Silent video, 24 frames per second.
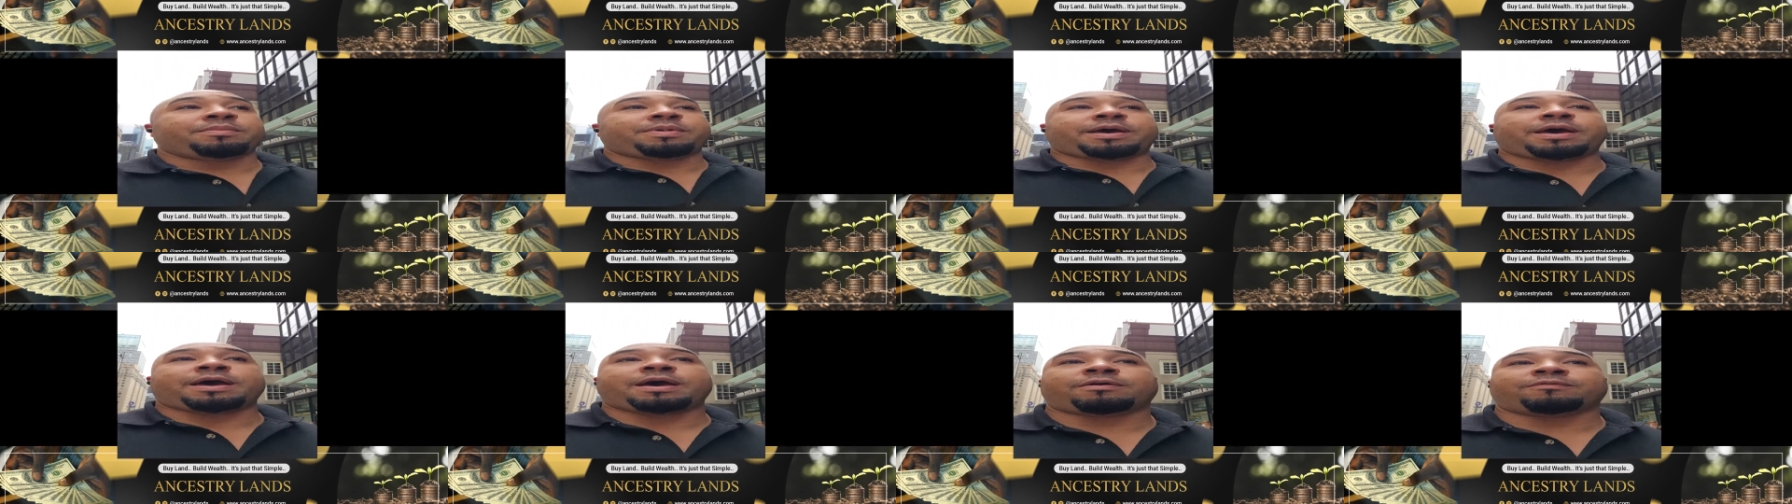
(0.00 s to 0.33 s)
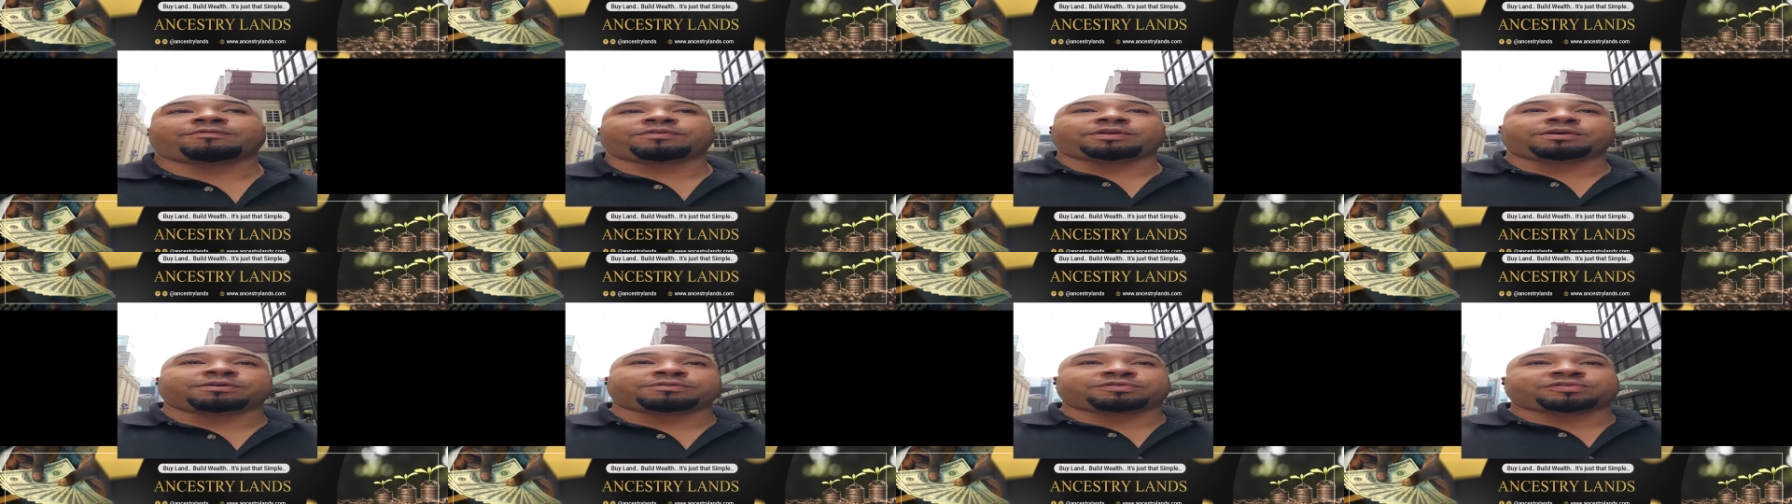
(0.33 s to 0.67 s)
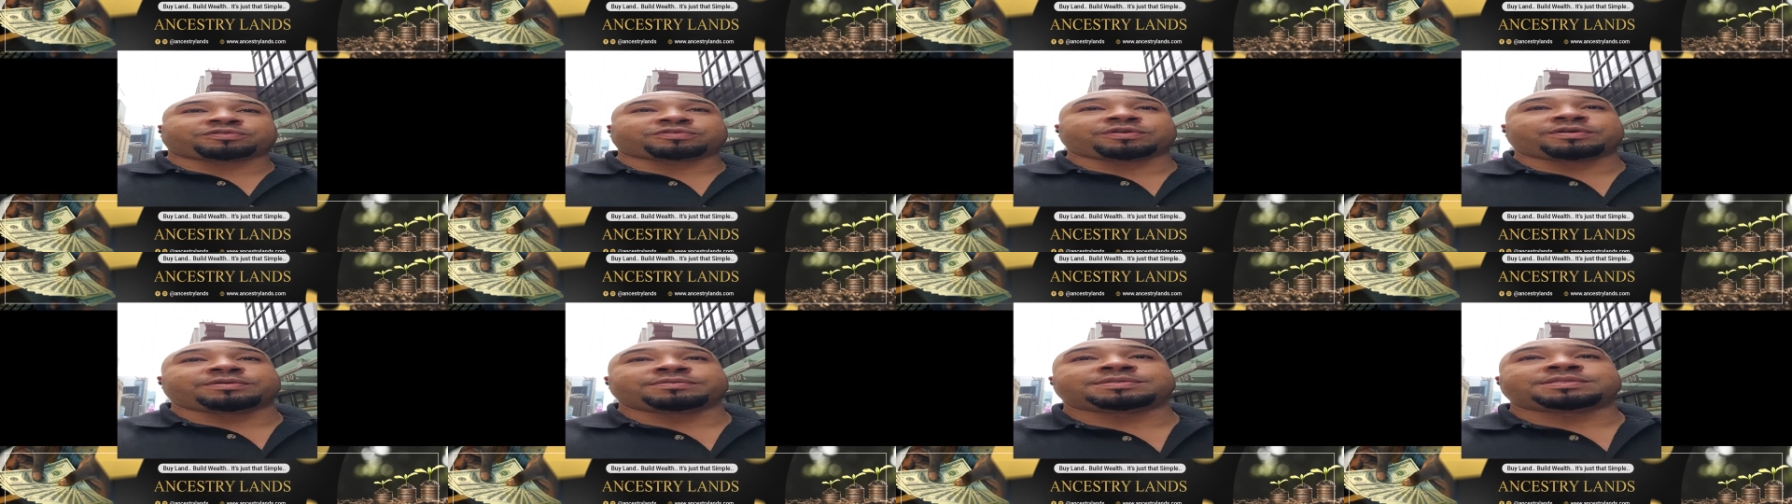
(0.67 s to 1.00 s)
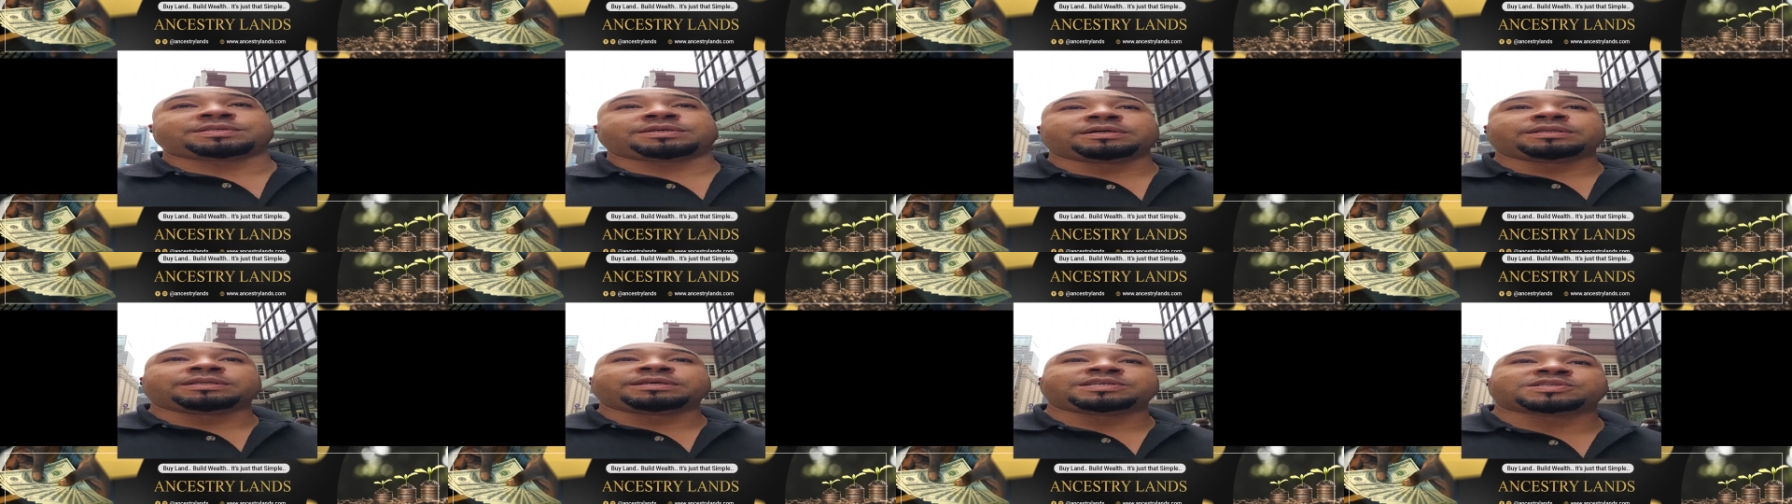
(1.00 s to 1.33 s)
I have enough
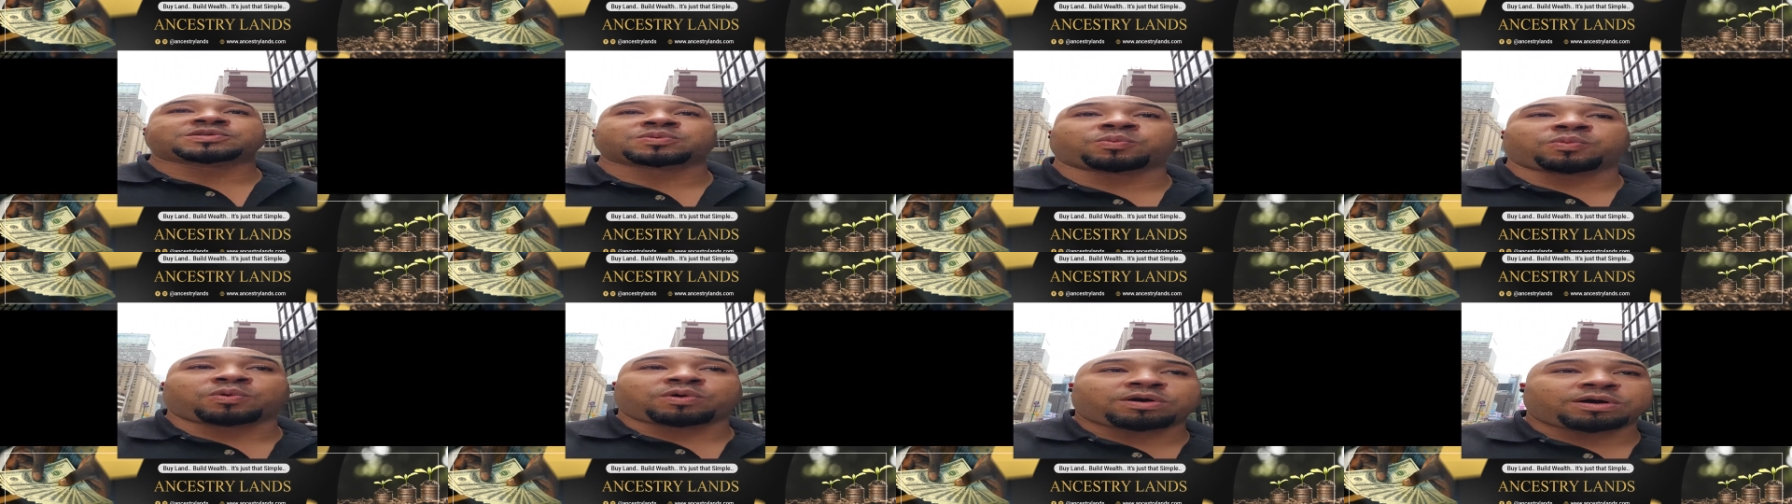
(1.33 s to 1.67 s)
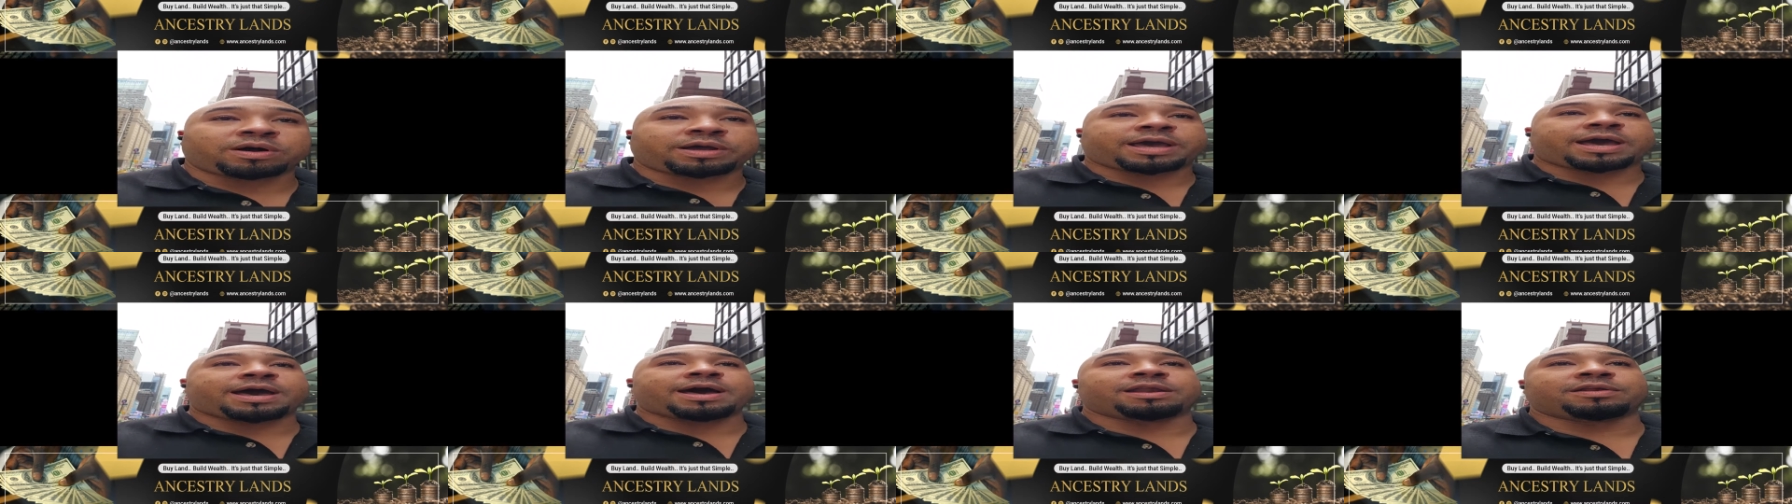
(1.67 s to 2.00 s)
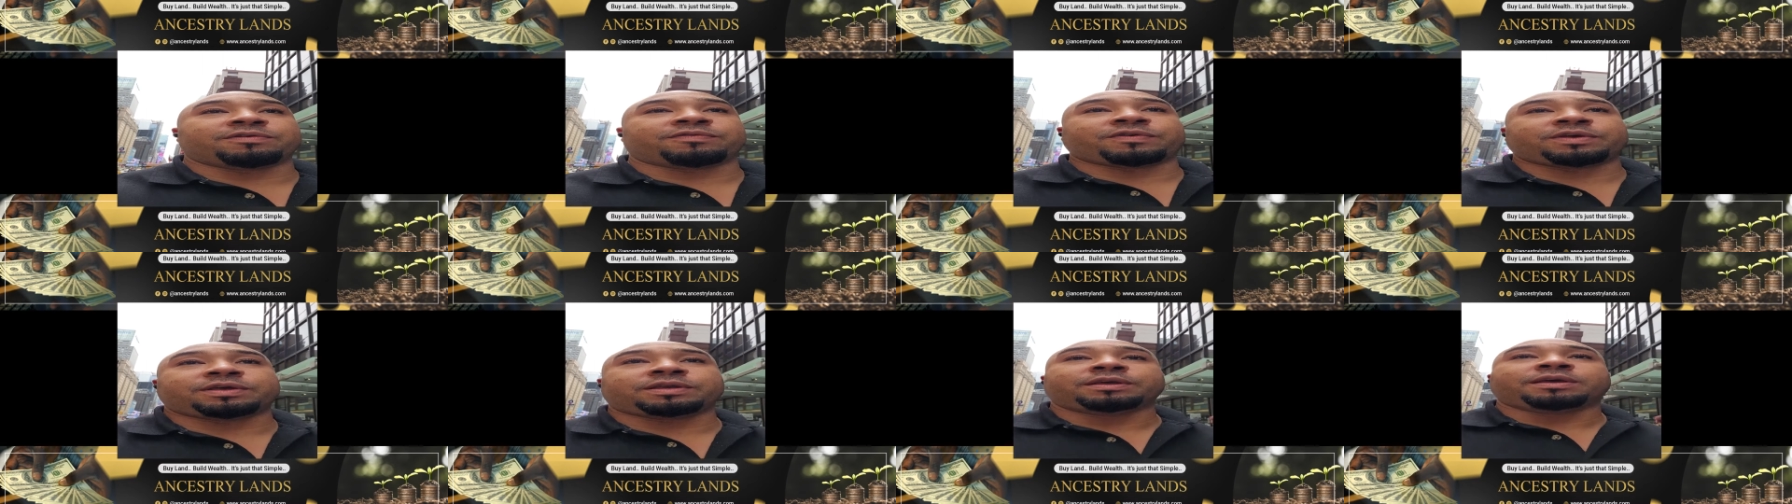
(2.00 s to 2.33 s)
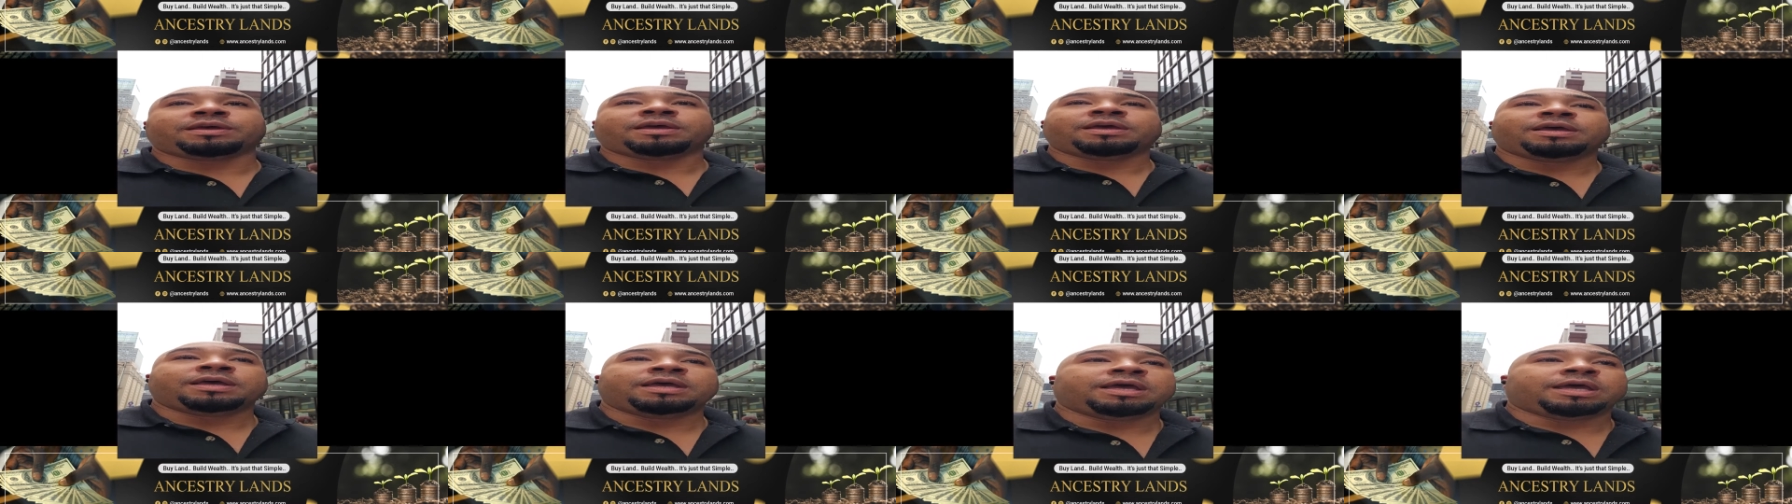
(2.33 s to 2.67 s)
strength to at least walk out of it